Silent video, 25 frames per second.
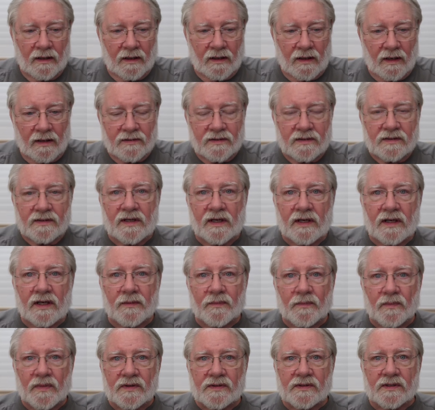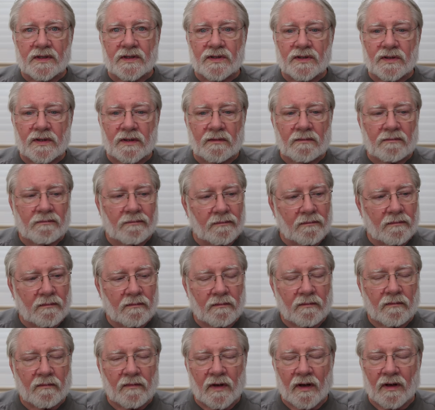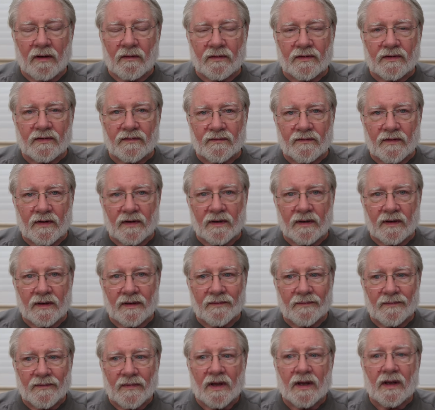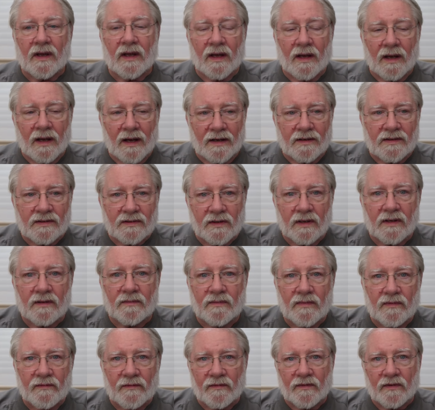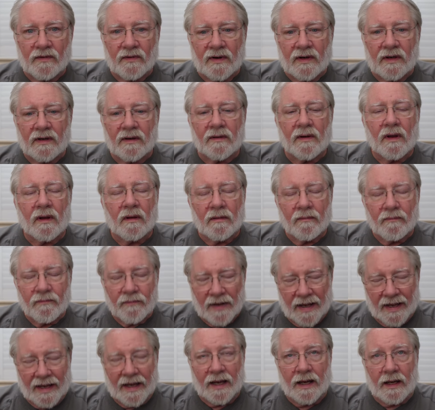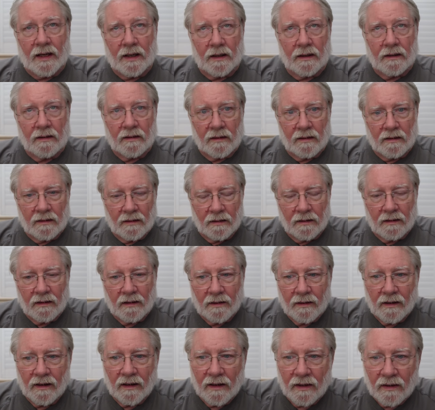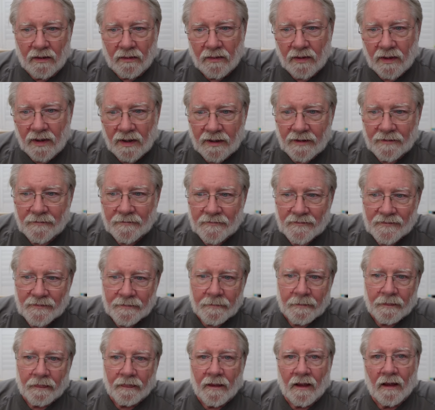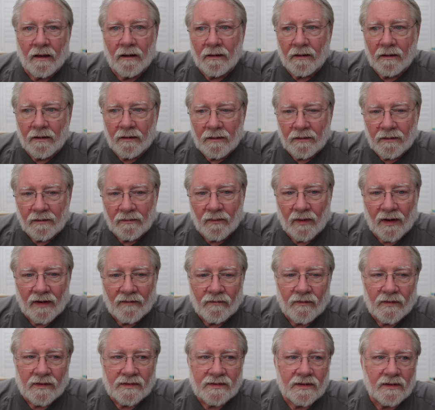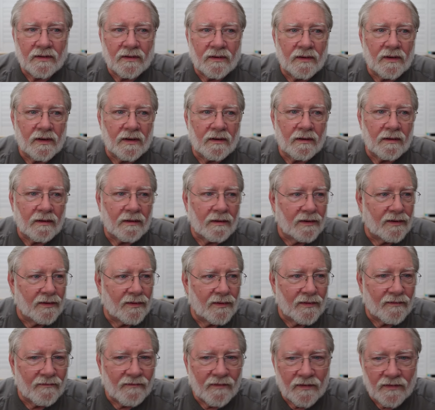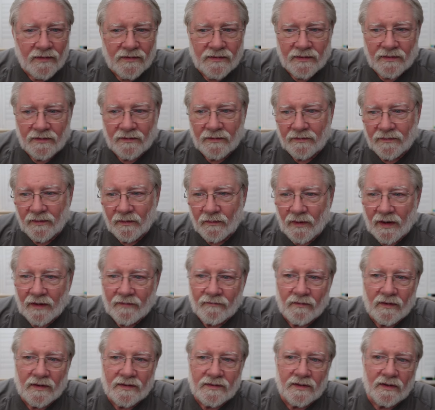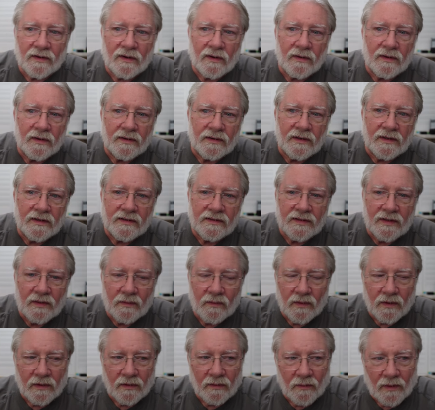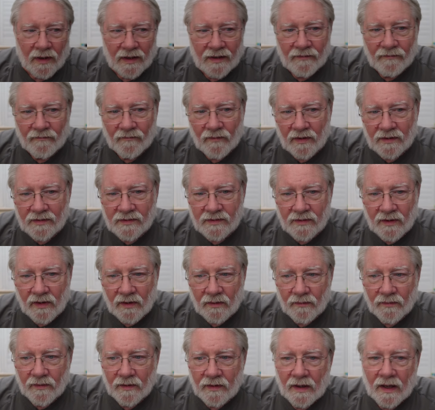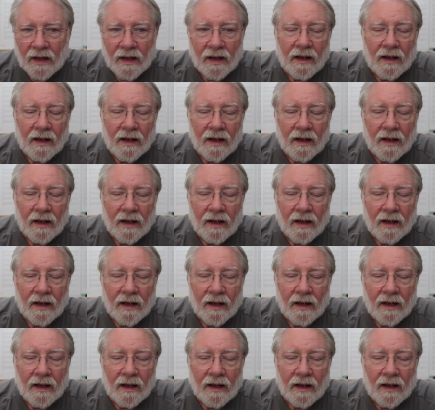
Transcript: a seated position, I was fine. I start moving around, pain. All right. Wife wants to go to Universal. The wife wants to go to Disney World. Wife wants to go there.